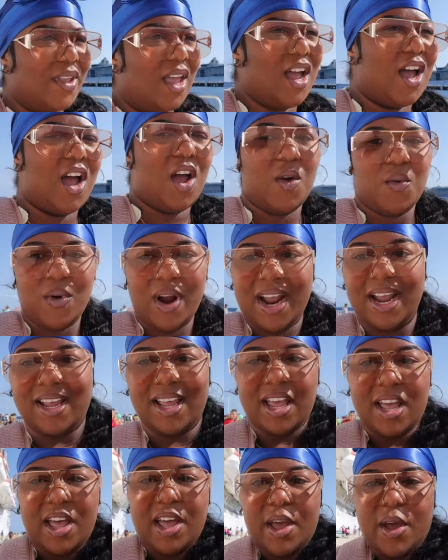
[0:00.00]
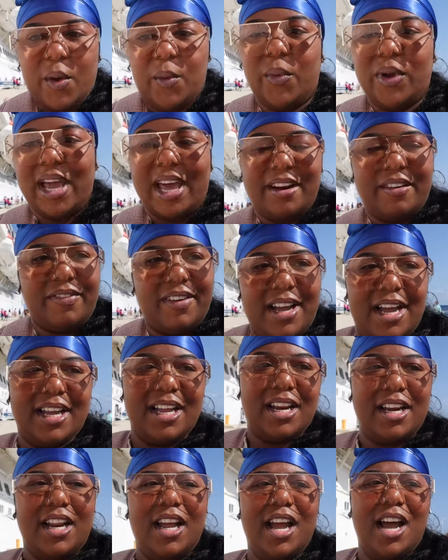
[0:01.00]
All right. We gonna have we gotta
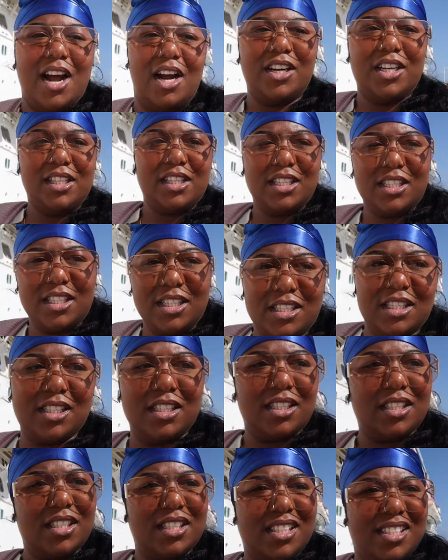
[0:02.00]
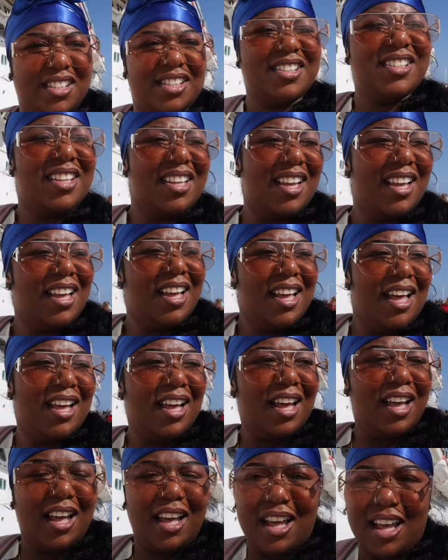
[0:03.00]
find, find our other sisters,
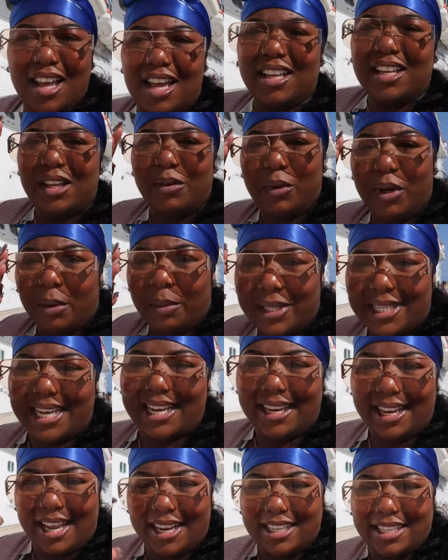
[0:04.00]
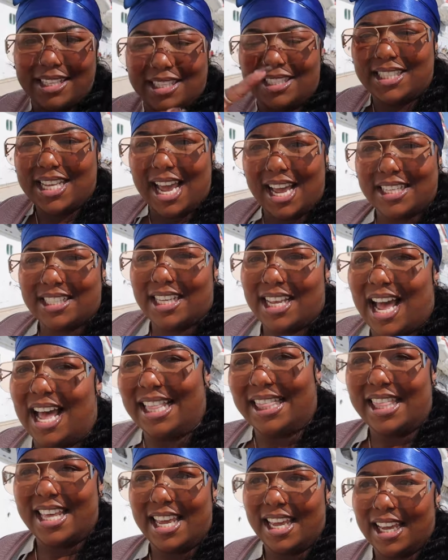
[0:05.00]
and then we're gonna be taking like a little taxi. I
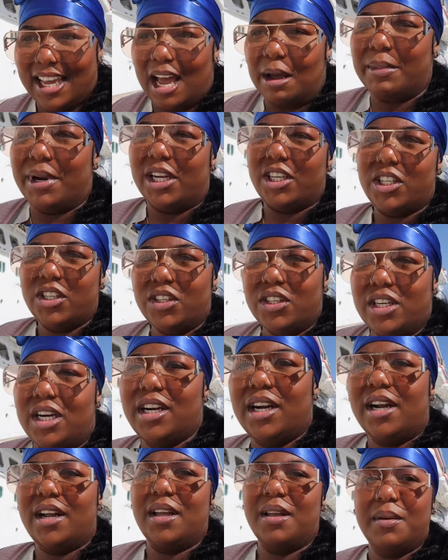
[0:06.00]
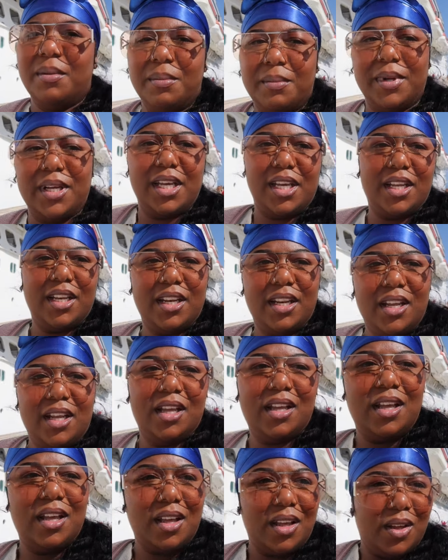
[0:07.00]
think I'm not sure, but
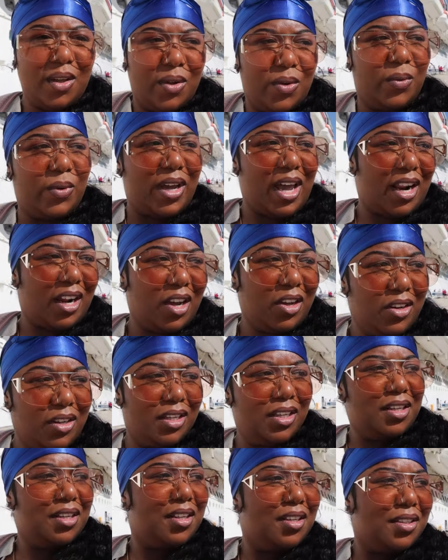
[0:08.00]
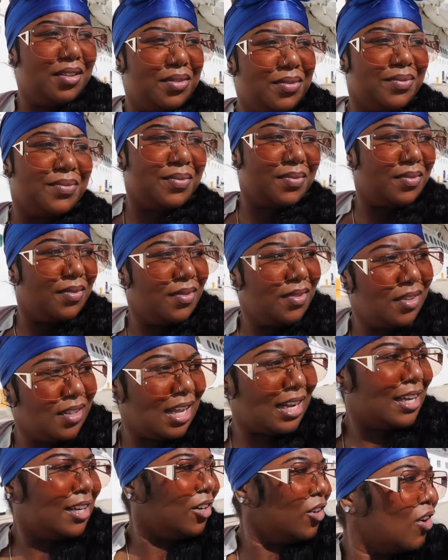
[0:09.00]
we gotta go to uh,
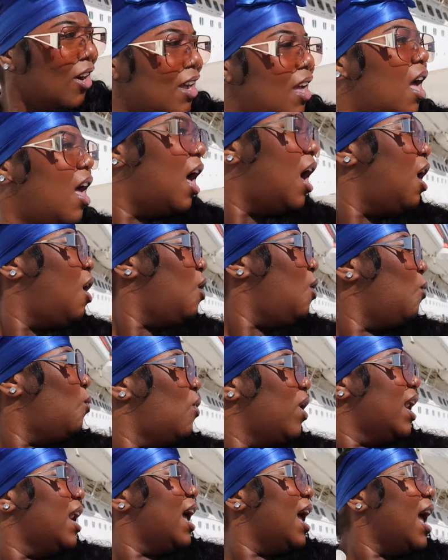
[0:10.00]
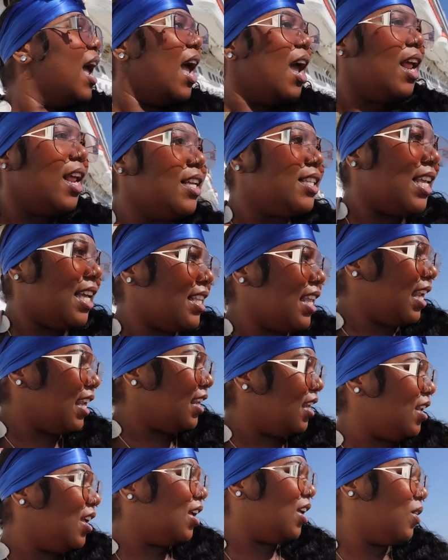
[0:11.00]
like get across. What a, is that? The,
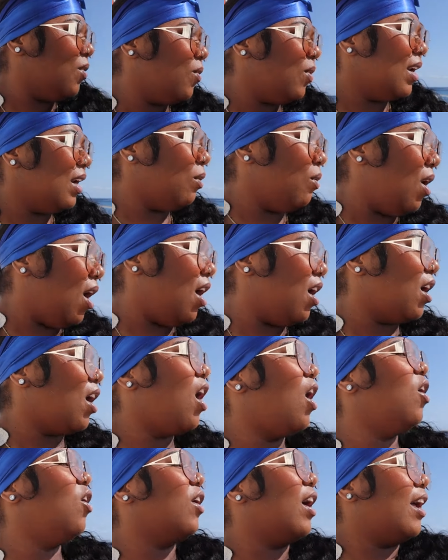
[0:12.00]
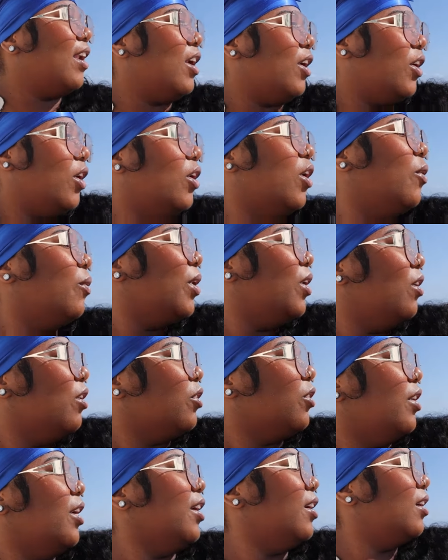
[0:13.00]
what a walk! Oh, okay. No, no, no. We're going
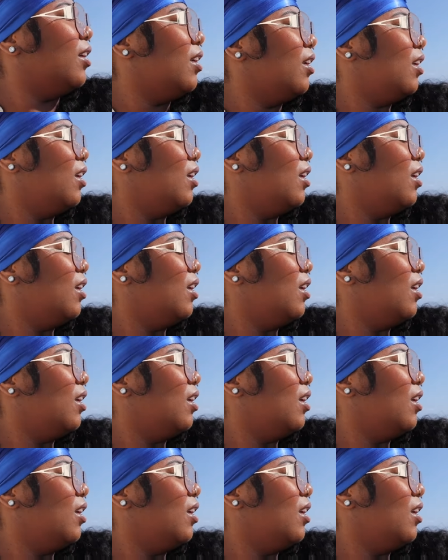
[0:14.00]
through here.